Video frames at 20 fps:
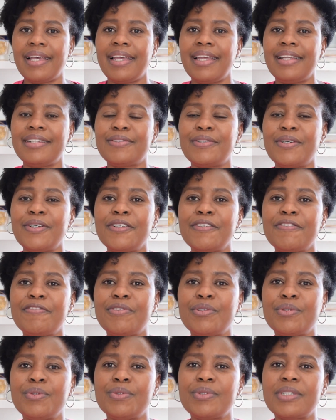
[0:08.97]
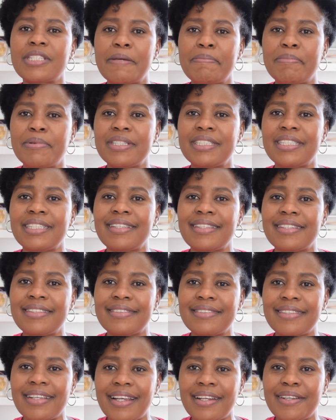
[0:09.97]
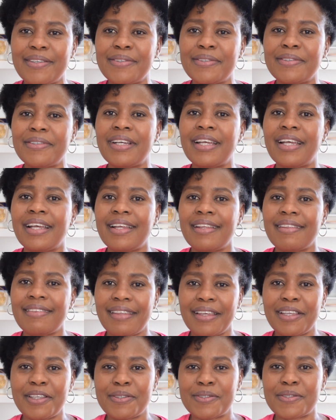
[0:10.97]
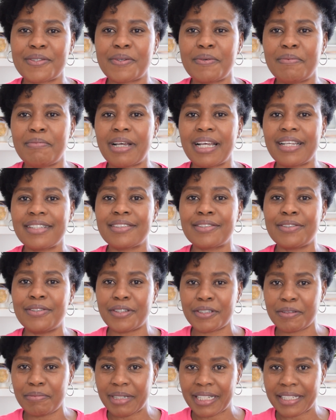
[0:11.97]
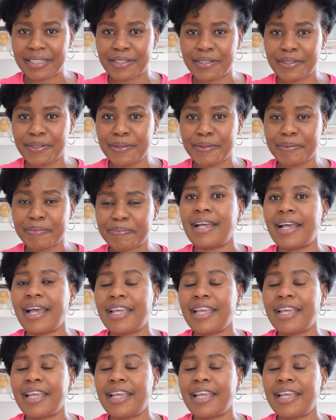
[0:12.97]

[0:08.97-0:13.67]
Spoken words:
And all of you supporting this channel, thank you so much. God bless you.